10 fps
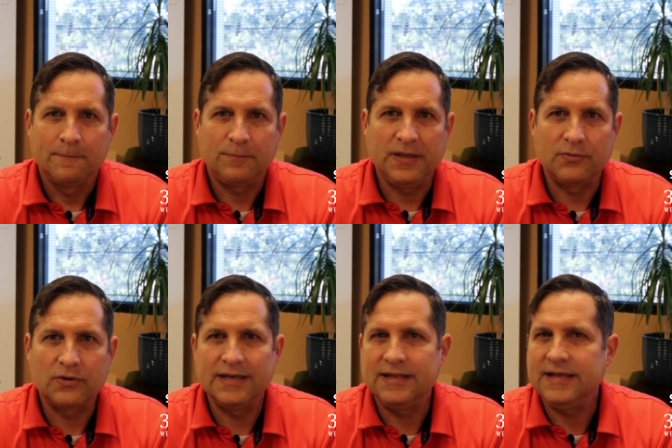People
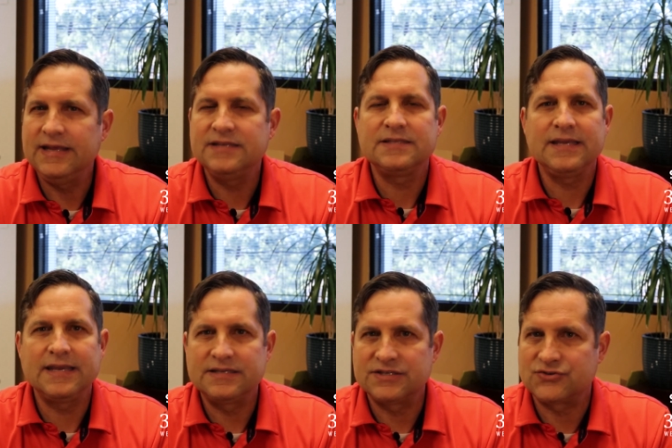can easily
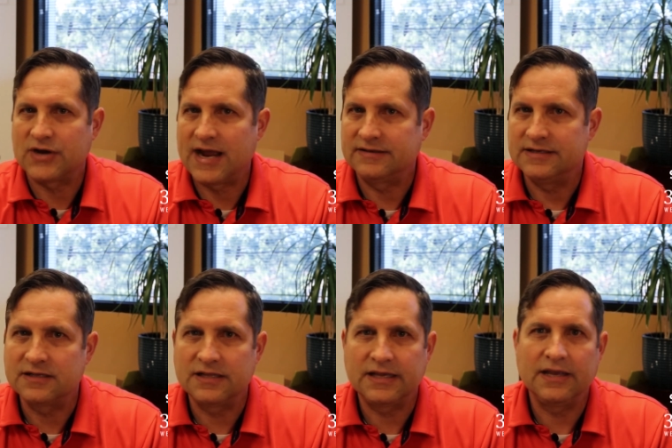get distracted,
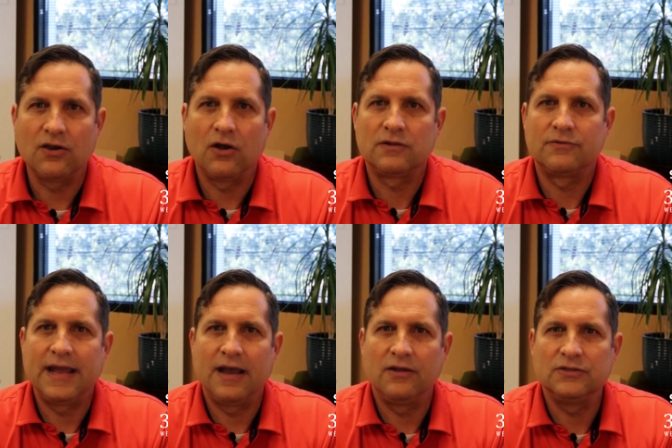clicking all
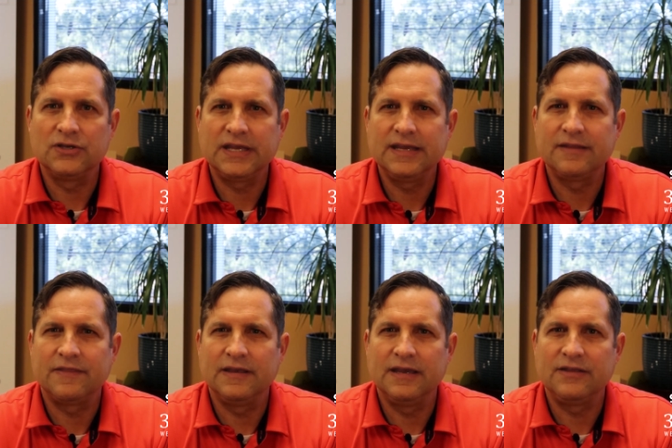around, looking at
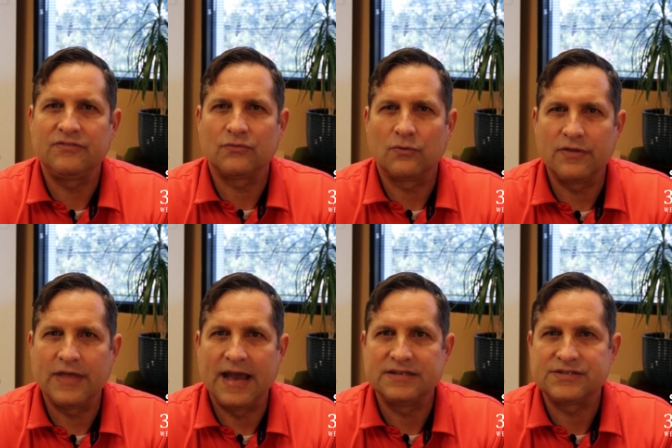this or
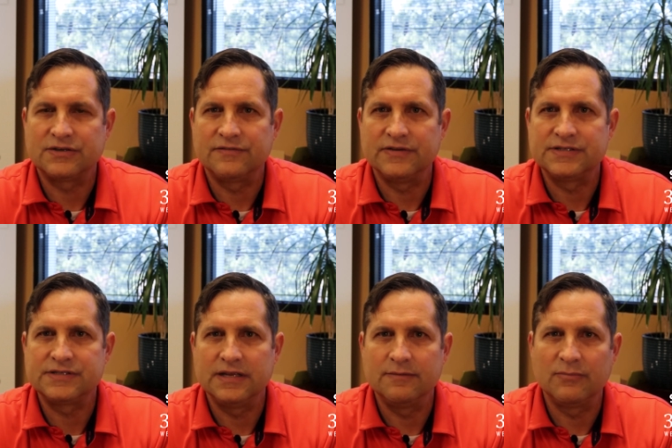that service.
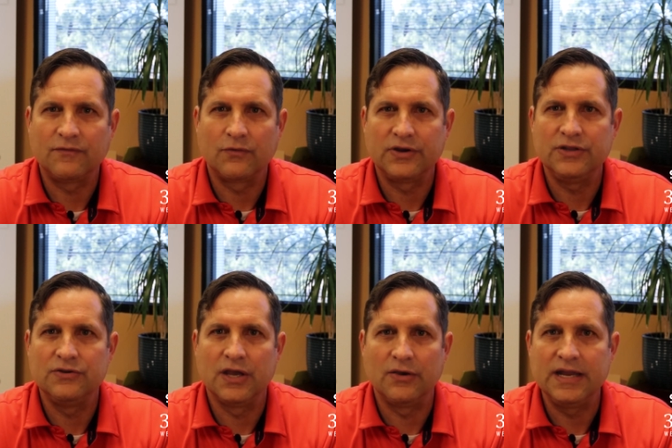And before you
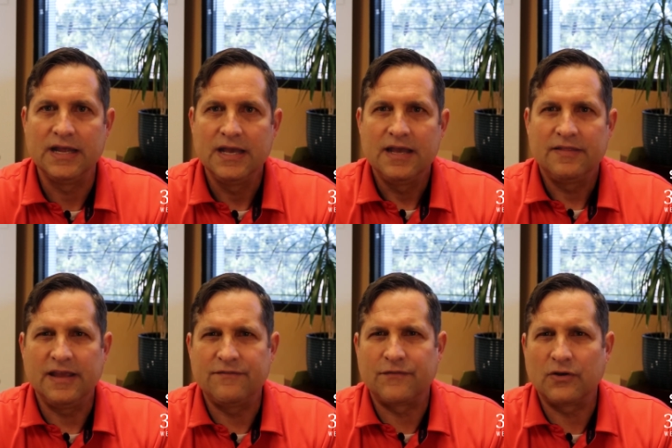know it,
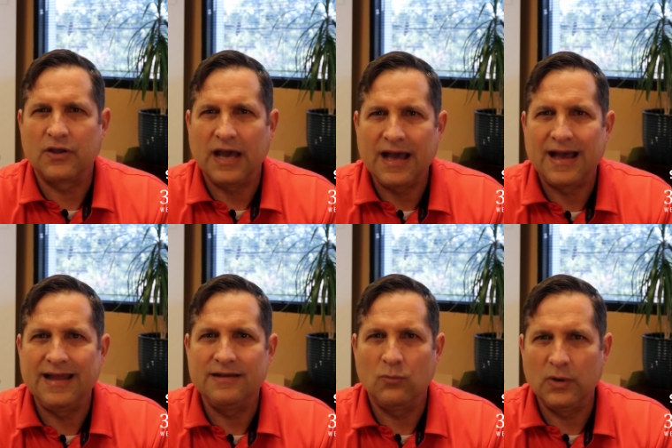they
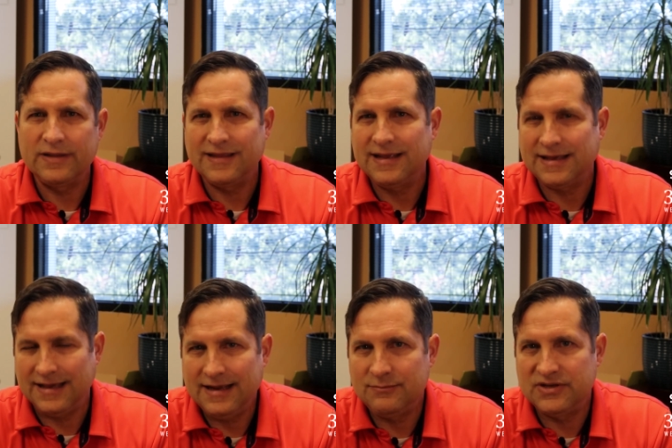forgot what they
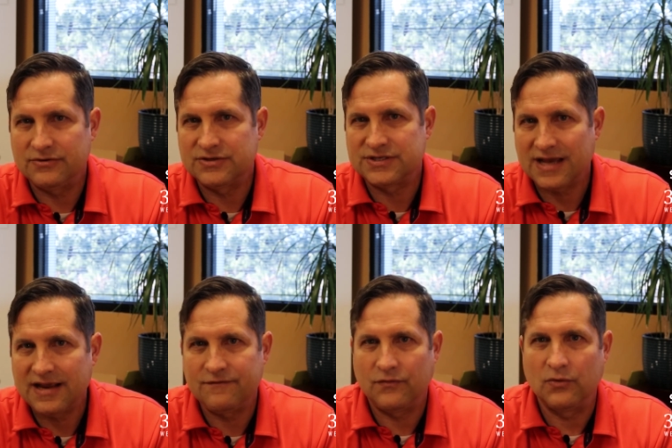came to your
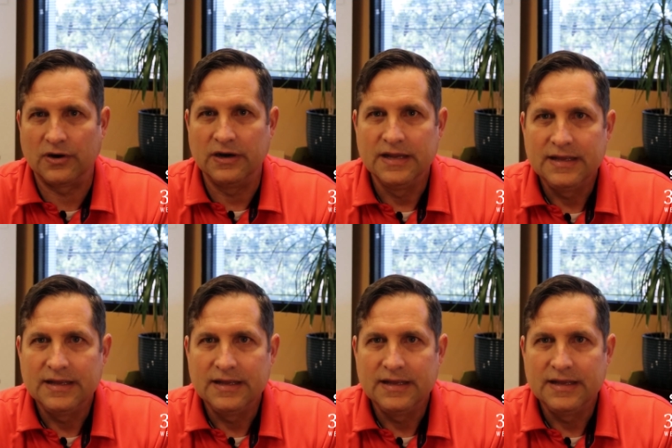site for.